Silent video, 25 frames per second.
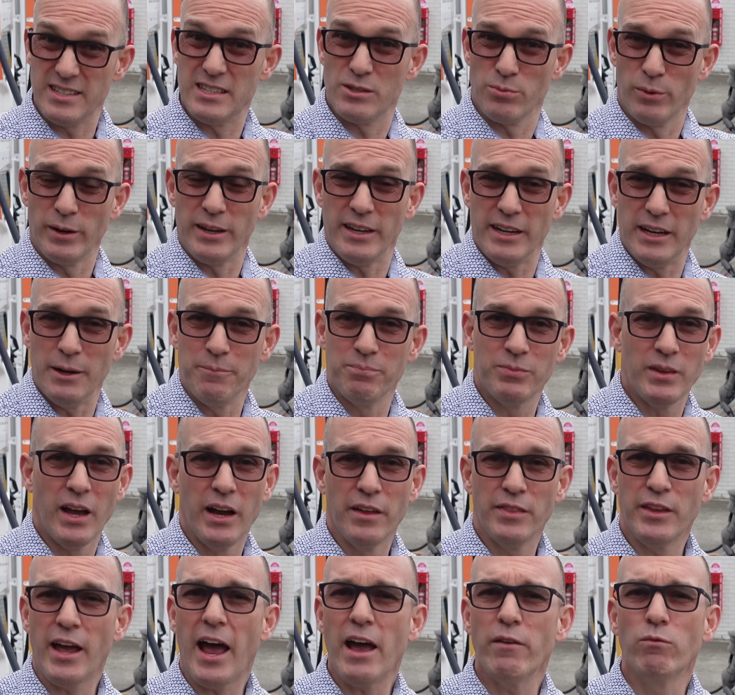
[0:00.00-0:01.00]
this one here,
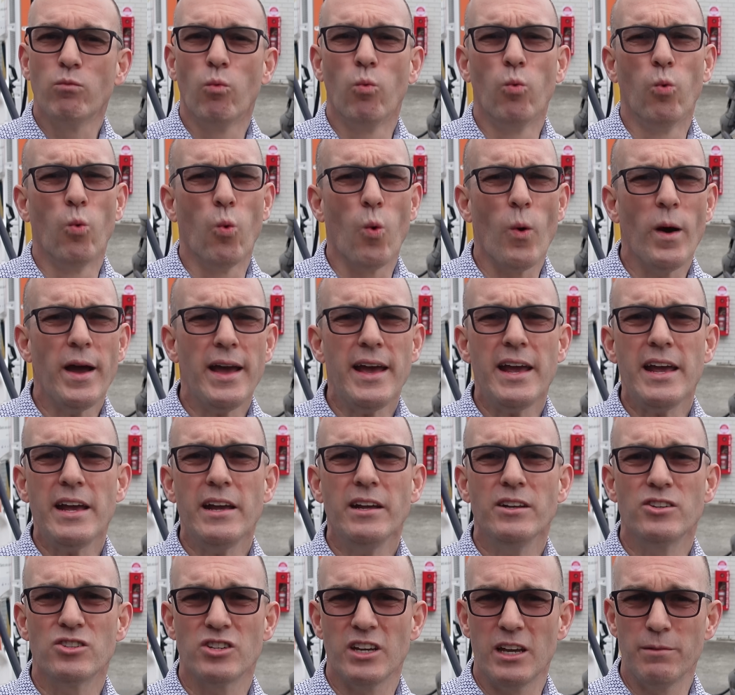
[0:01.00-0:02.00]
they have
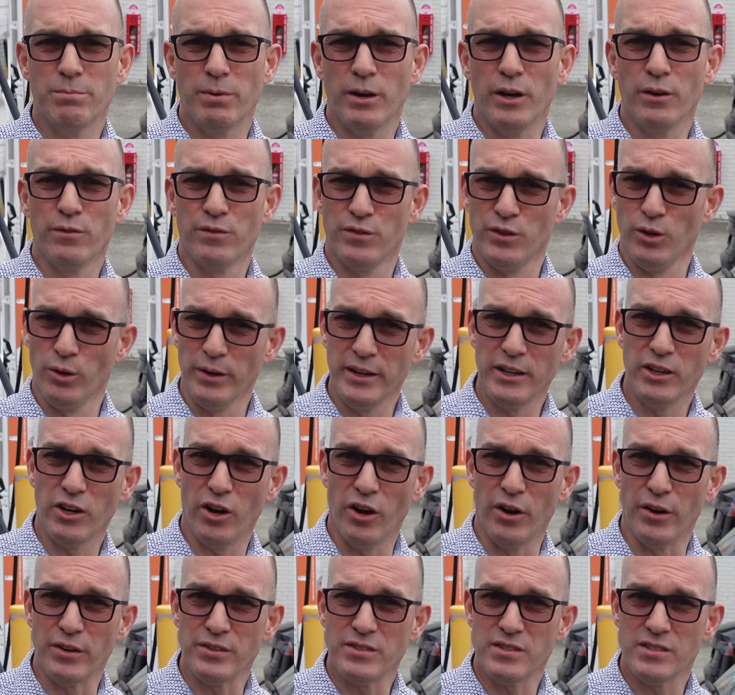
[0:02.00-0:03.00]
way cheaper fueling
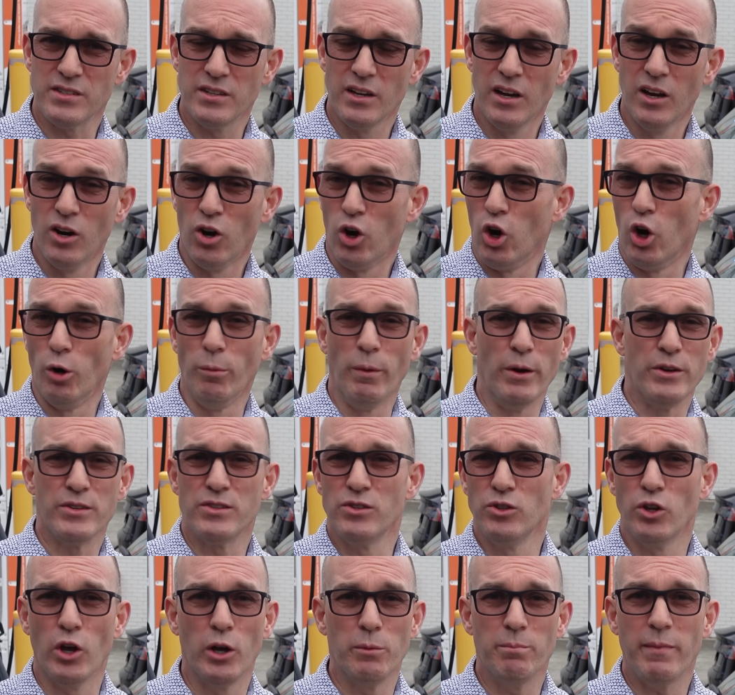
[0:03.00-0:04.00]
costs, almost
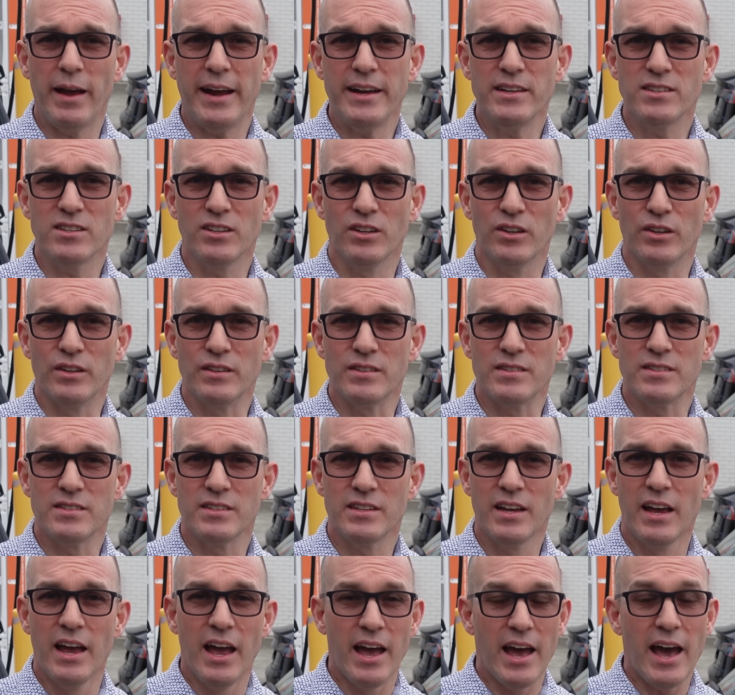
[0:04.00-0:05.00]
no maintenance.
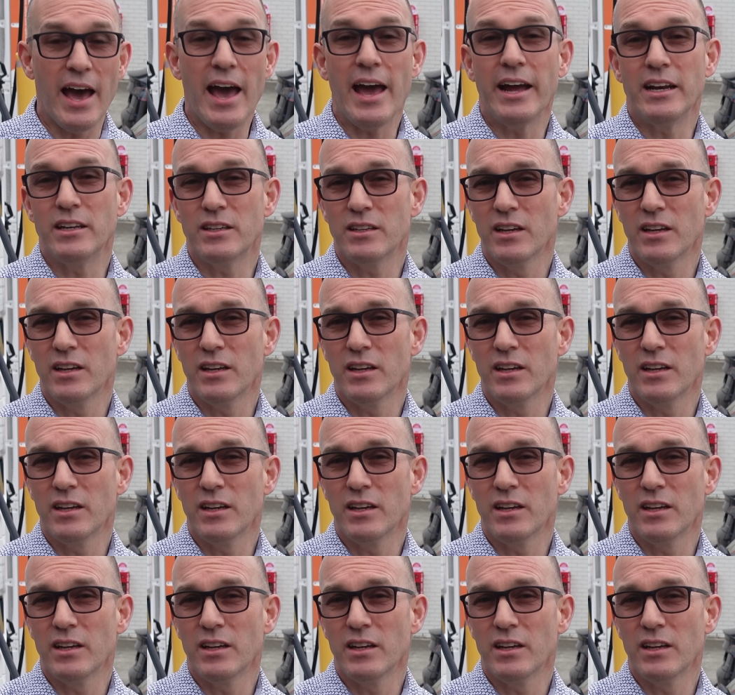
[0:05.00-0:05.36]
And